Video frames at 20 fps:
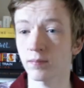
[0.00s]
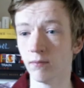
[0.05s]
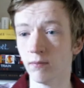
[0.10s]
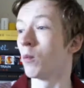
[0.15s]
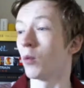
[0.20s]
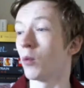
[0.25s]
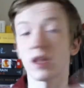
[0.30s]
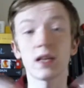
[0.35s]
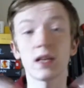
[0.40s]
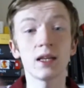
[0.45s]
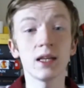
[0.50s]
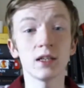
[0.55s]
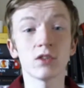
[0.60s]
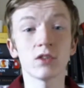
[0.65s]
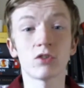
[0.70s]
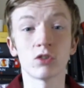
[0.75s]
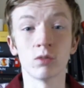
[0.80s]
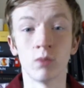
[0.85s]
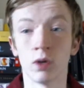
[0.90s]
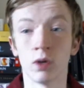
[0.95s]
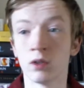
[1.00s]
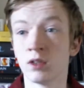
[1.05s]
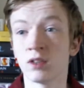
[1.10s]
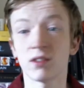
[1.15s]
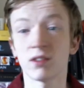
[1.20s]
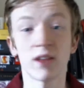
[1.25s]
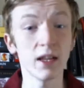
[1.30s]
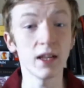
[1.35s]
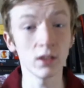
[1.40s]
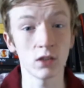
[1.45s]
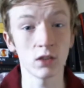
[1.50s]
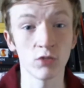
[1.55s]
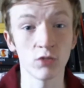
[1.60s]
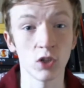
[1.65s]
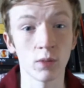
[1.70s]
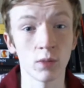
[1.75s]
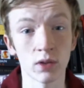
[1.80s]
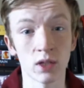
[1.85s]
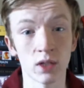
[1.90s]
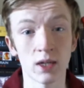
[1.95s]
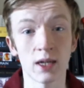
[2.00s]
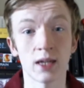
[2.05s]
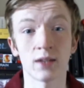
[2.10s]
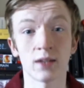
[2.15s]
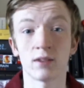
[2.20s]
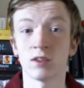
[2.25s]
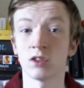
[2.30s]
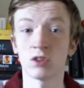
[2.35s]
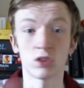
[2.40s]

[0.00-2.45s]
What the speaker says: but they needed someone to interview him on the night,